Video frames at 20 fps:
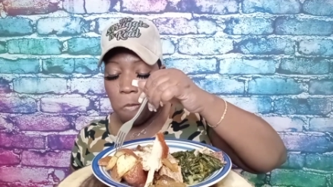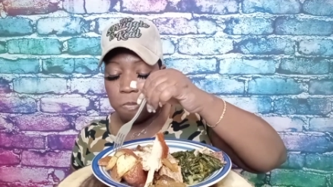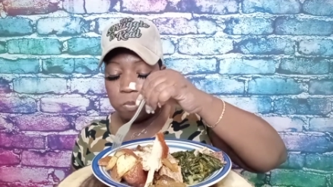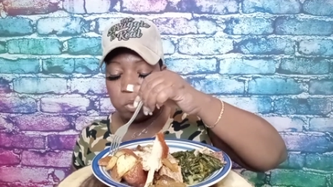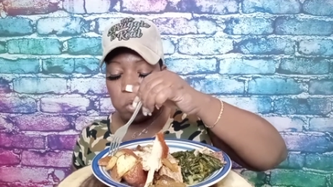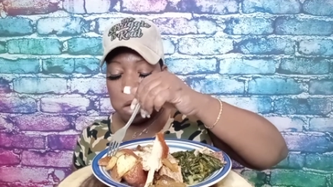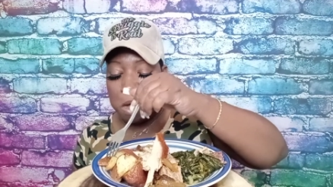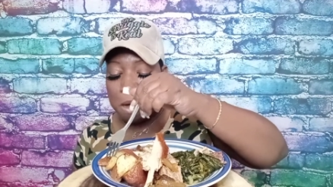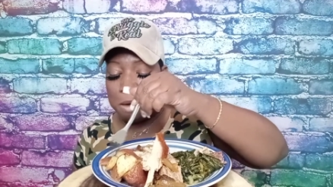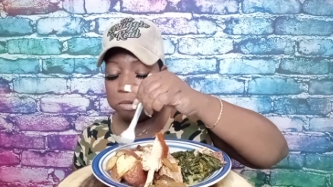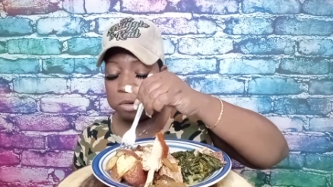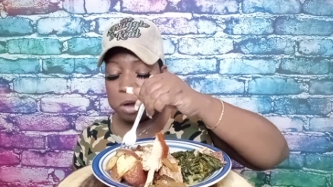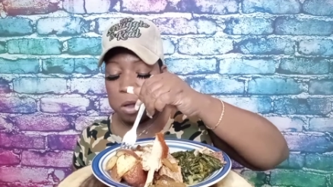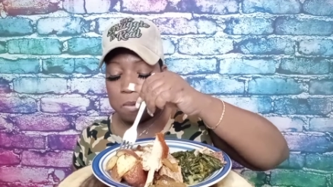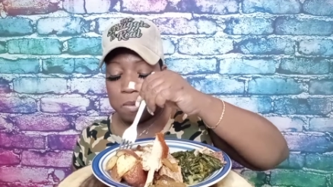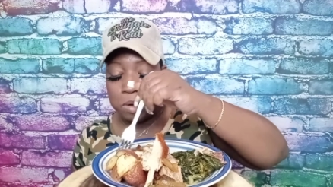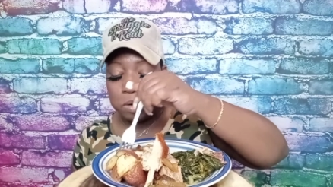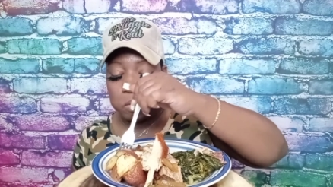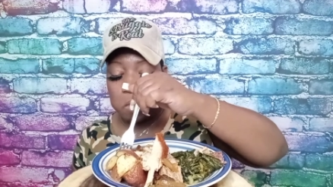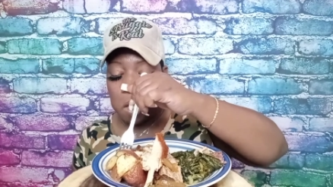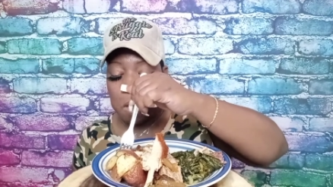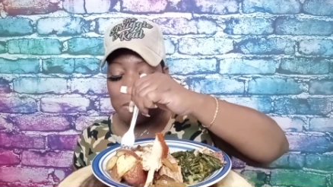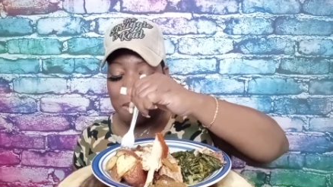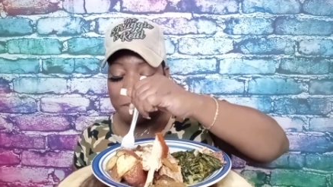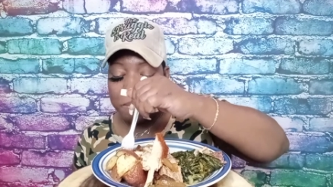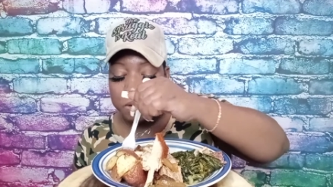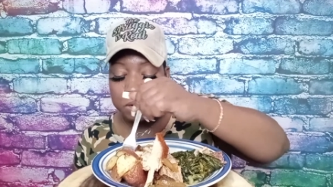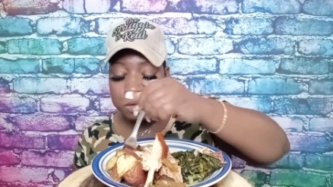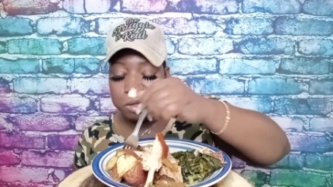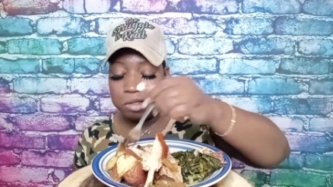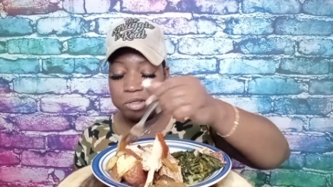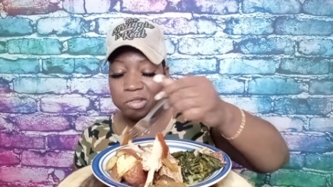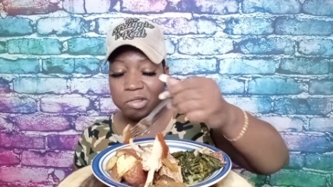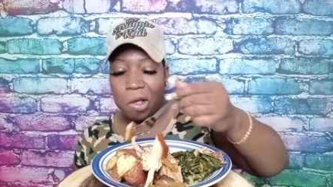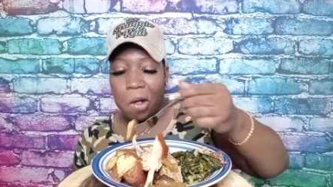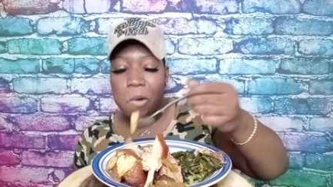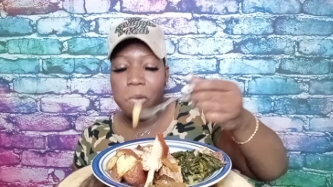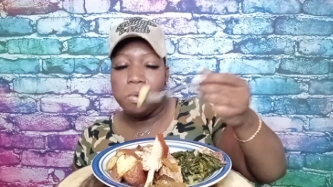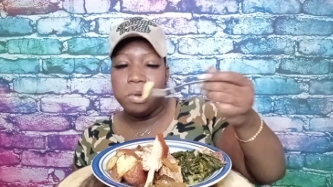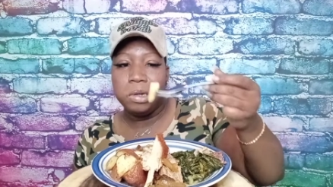Yeah, I don't know where to go on my plate. It's
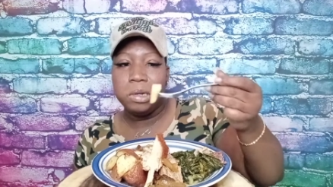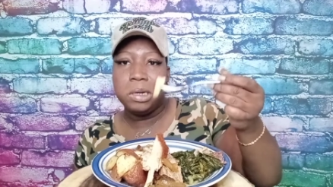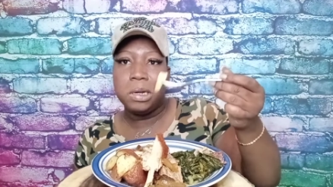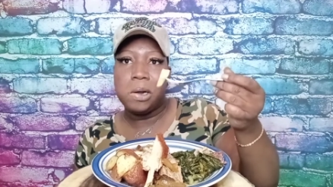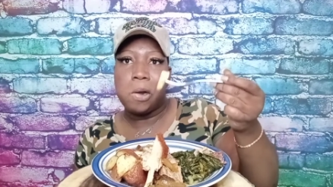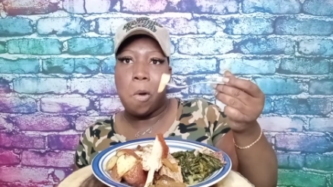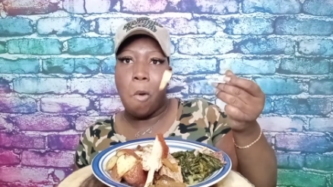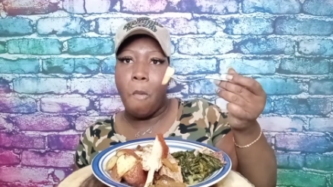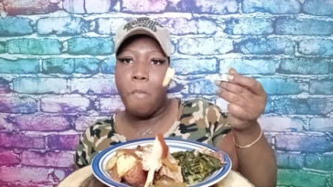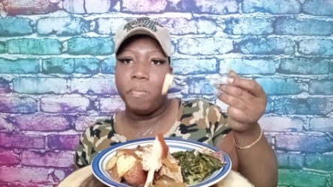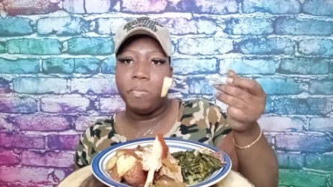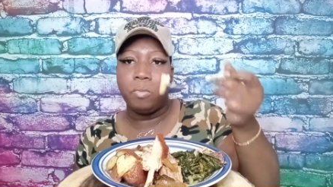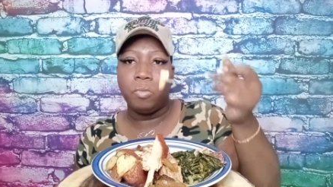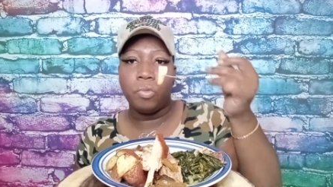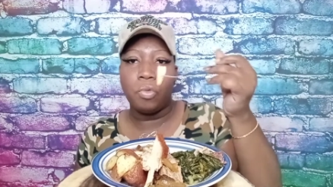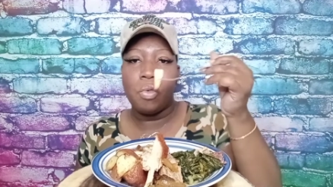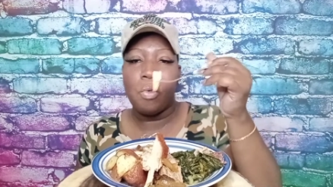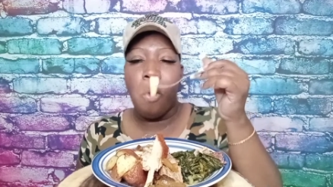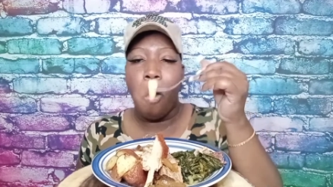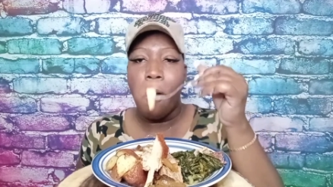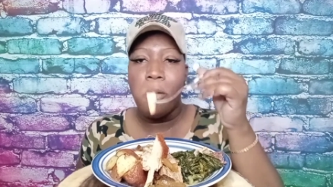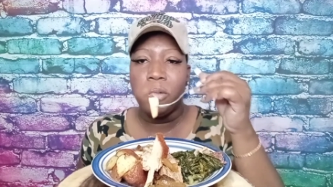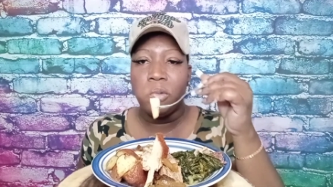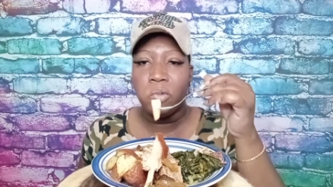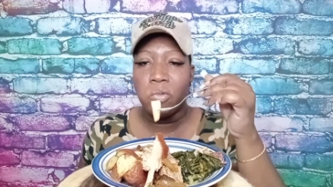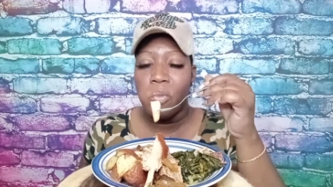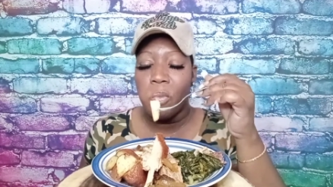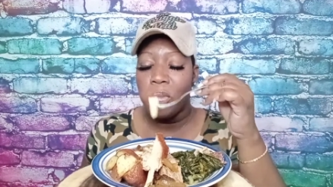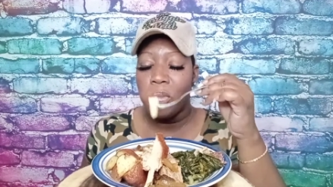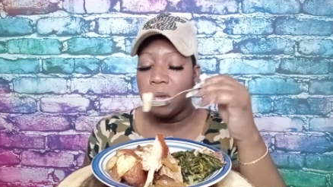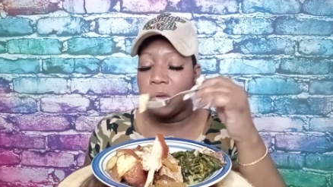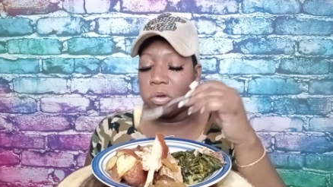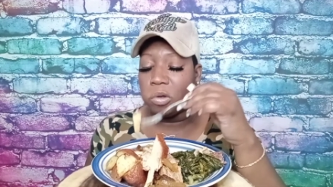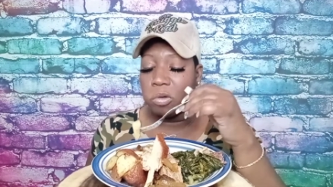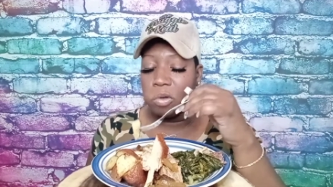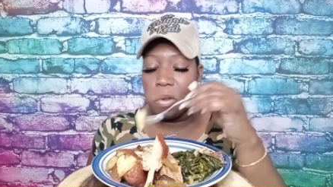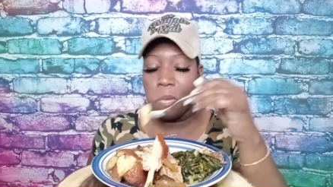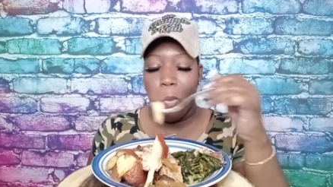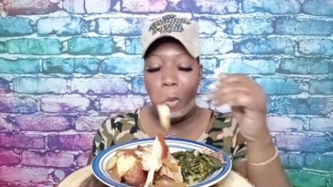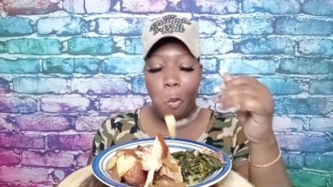so good. You
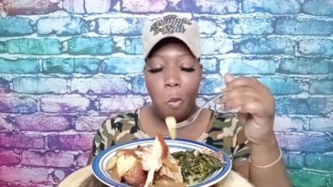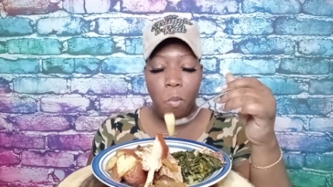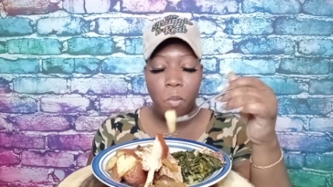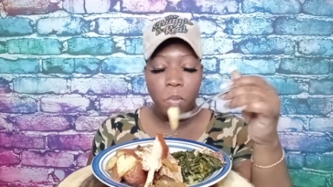know, good.